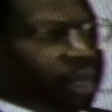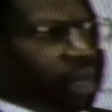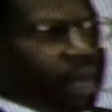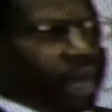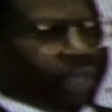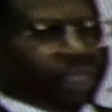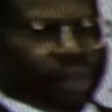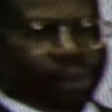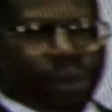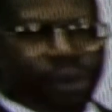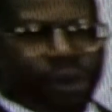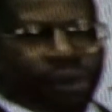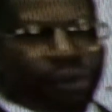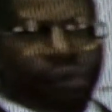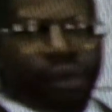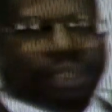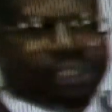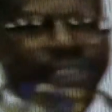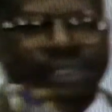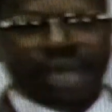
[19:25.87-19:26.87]
And some of the
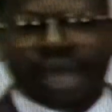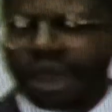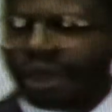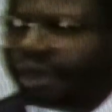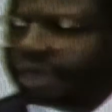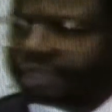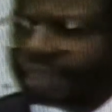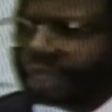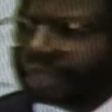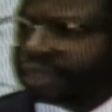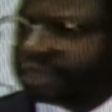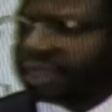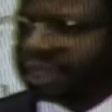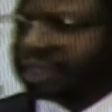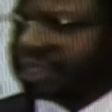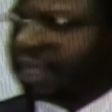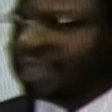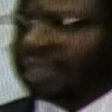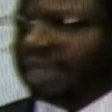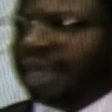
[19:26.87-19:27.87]
richest heritage
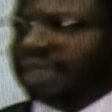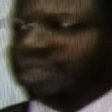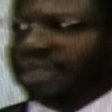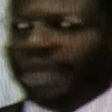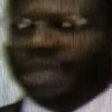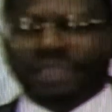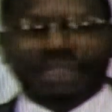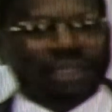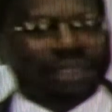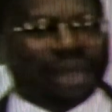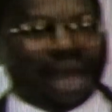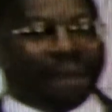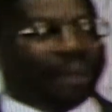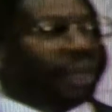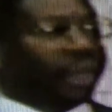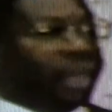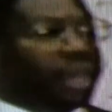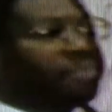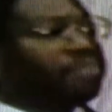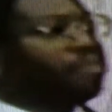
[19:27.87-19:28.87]
is
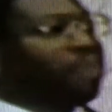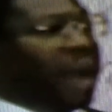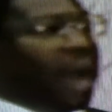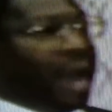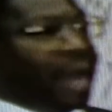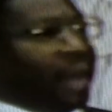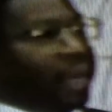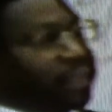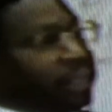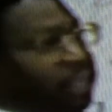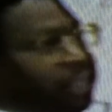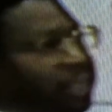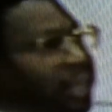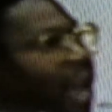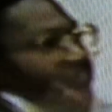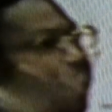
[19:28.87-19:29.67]
Islamic empires, Islamic